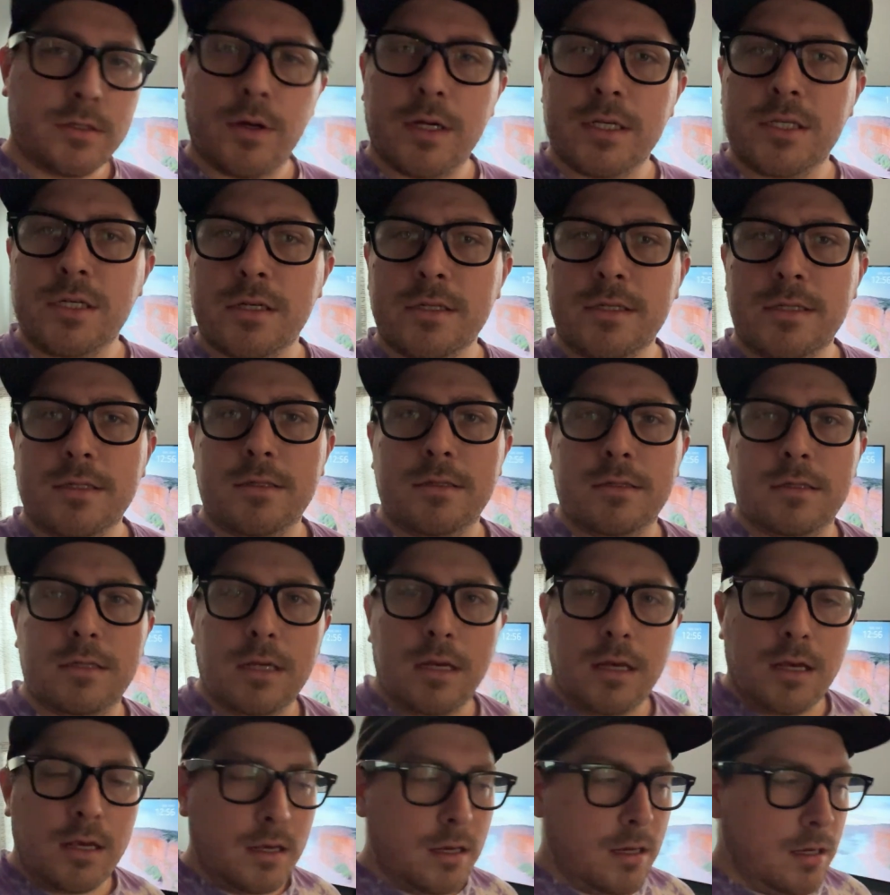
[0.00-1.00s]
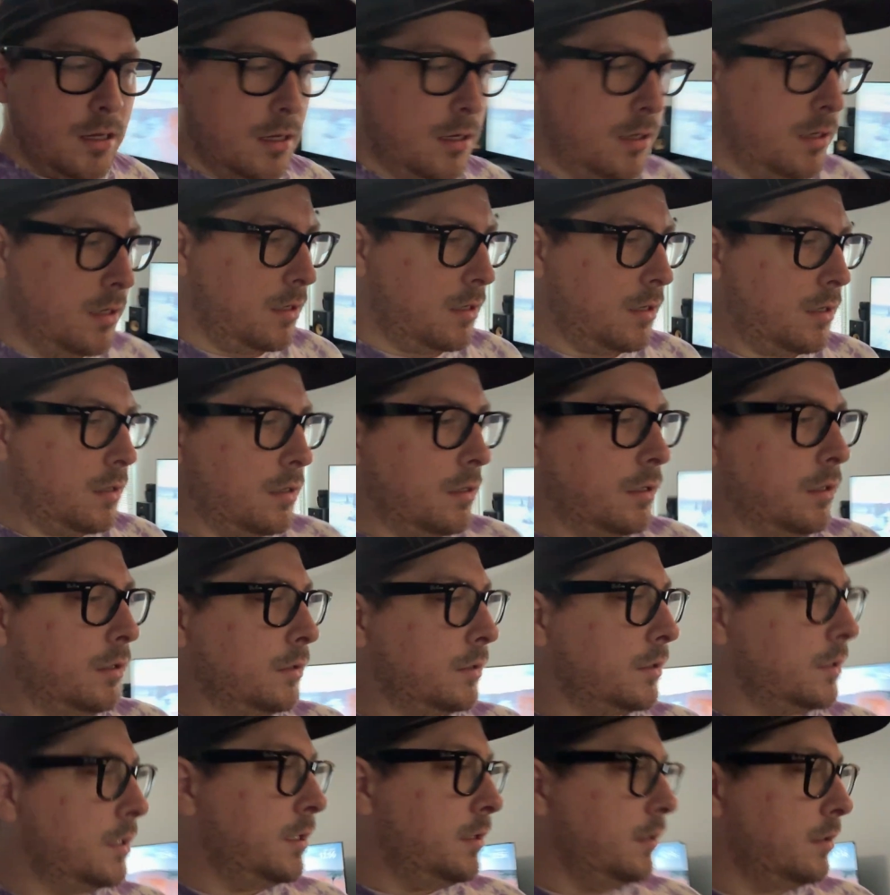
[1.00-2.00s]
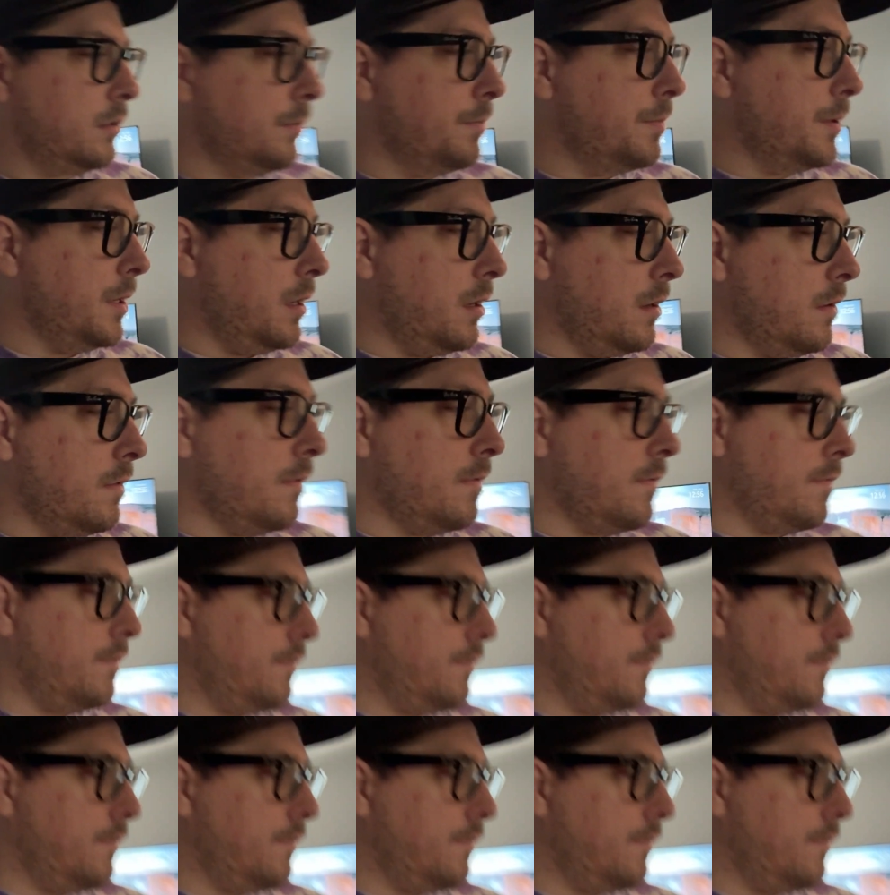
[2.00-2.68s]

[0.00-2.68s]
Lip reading: I just did a little bit of